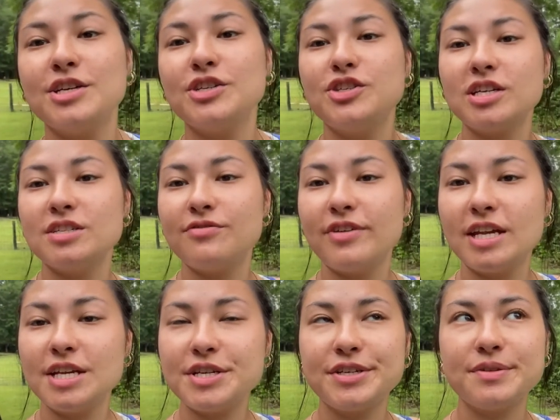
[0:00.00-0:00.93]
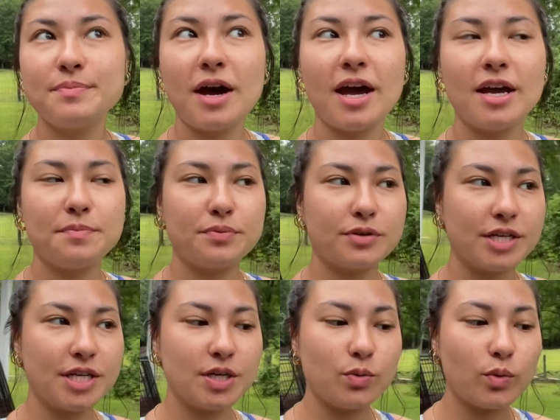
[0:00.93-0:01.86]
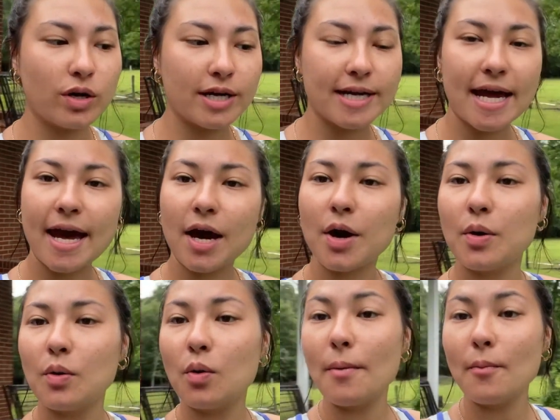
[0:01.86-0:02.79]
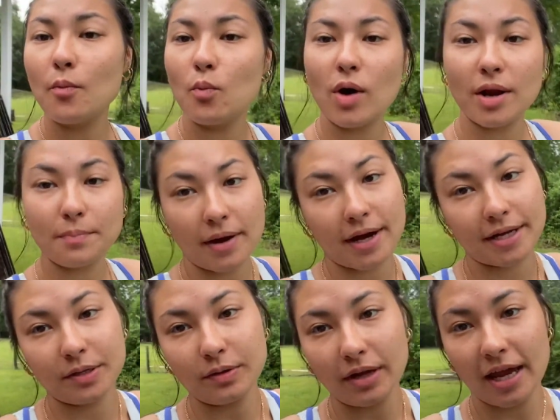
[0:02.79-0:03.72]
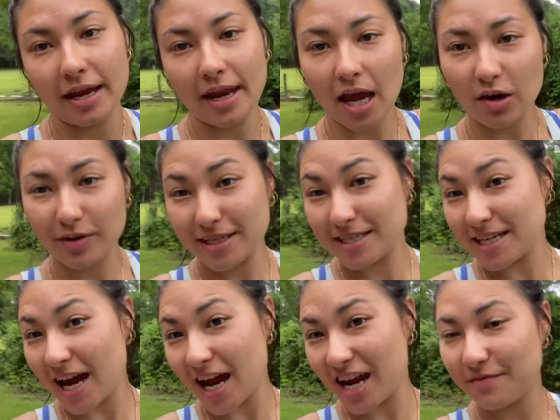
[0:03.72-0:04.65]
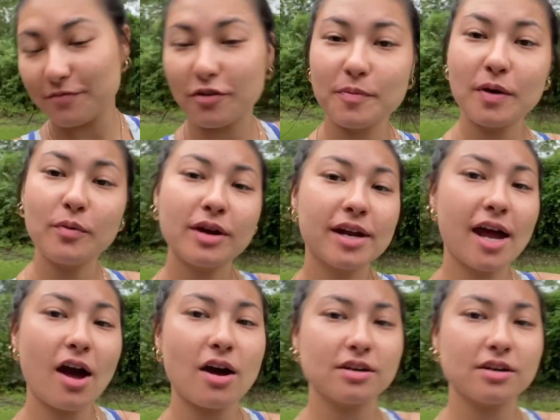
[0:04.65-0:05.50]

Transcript: Just finished my pre-workout 1 mile, and now it's time for my workout.